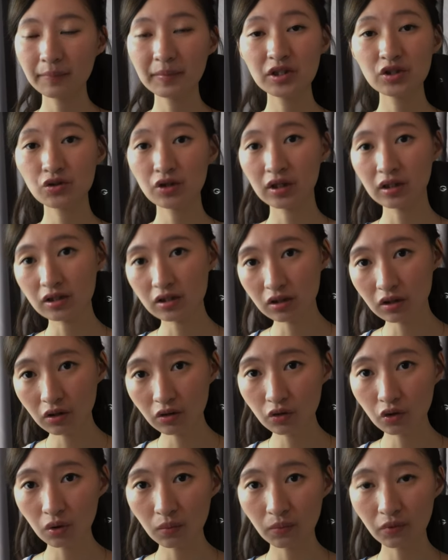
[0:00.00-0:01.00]

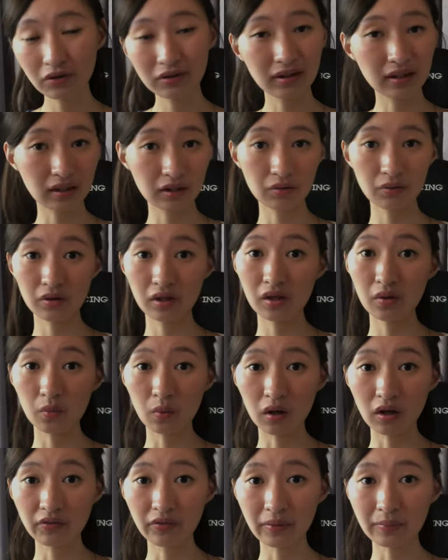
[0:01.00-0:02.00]
traditional notebook didn't really
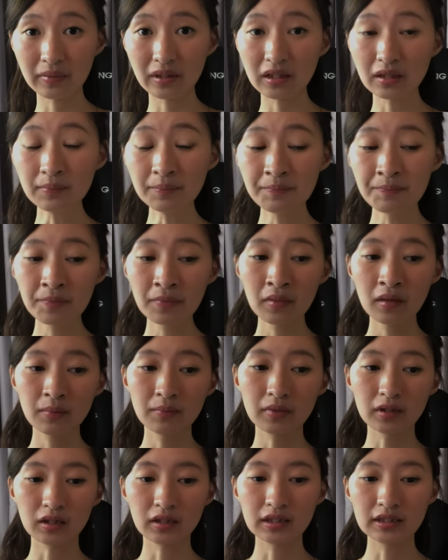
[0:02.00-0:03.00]
work for me,
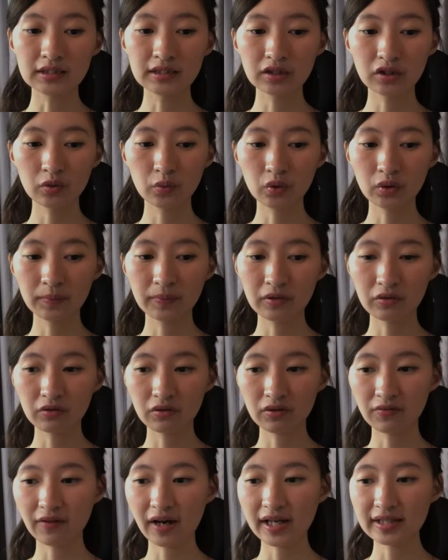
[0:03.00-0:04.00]
because you would be
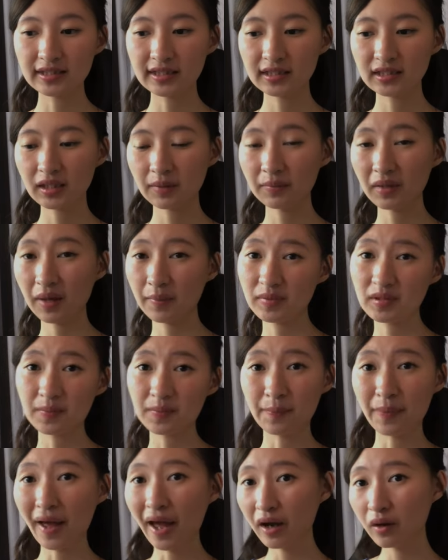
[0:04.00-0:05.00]
revising sometimes
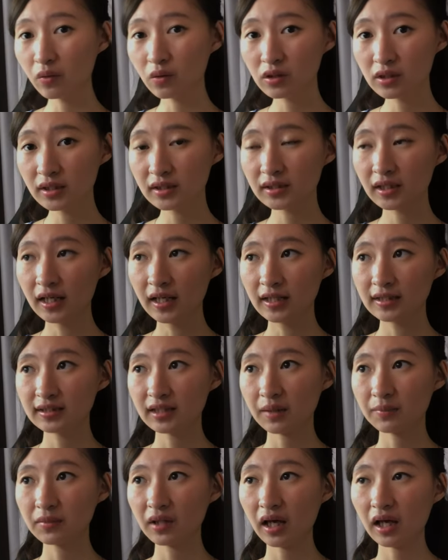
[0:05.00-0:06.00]
backwards,
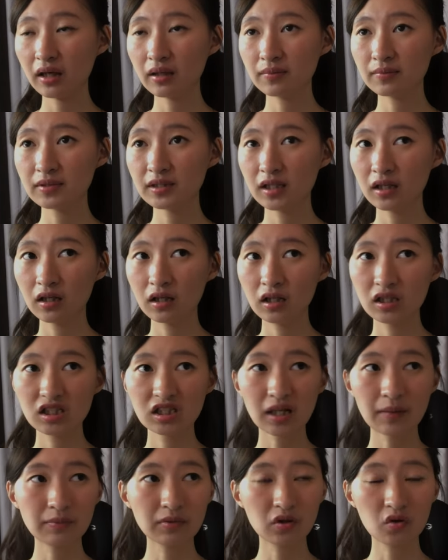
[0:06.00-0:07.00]
sometimes
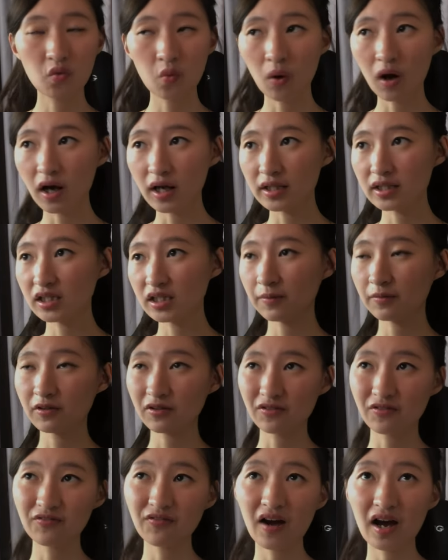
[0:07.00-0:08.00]
chapter 1, chapter
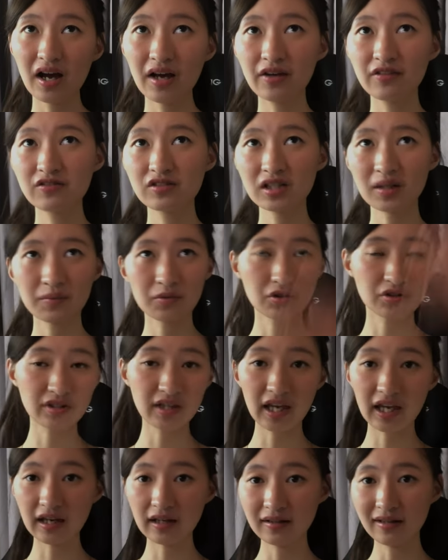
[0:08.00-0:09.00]
5, chapter
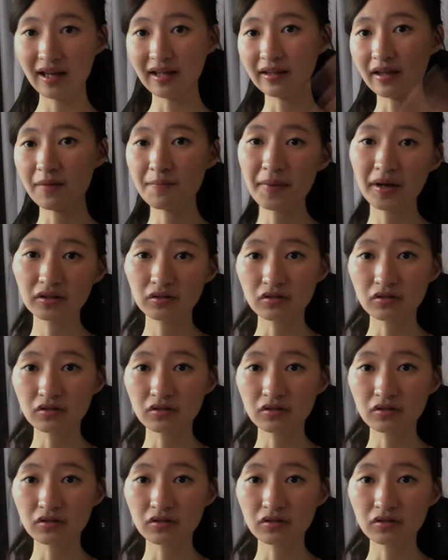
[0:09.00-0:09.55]
8, and then back